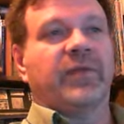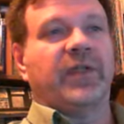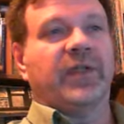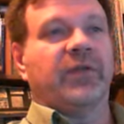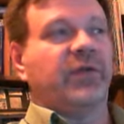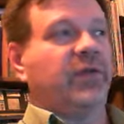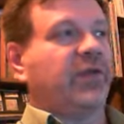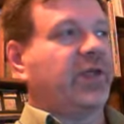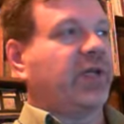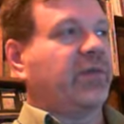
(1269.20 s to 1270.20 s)
Thank you for your
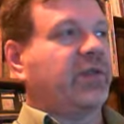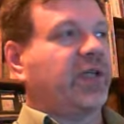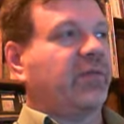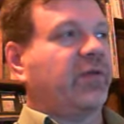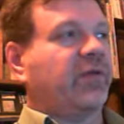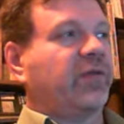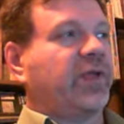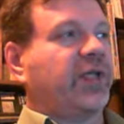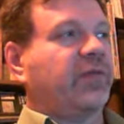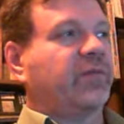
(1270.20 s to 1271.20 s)
time on Chapter 3.